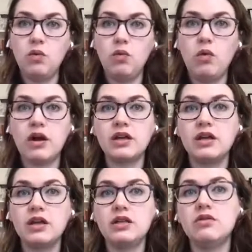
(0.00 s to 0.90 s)
So
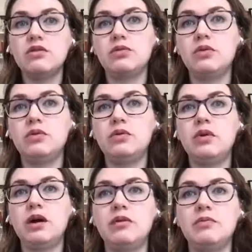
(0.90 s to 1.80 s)
walking you
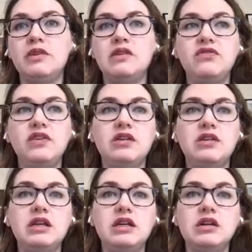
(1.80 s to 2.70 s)
through
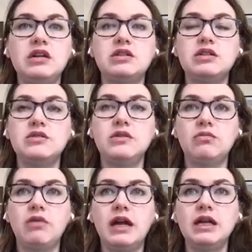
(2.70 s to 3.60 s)
this figure here
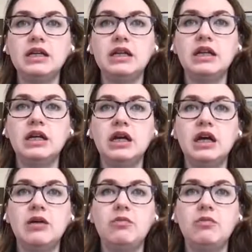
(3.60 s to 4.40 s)
to the right,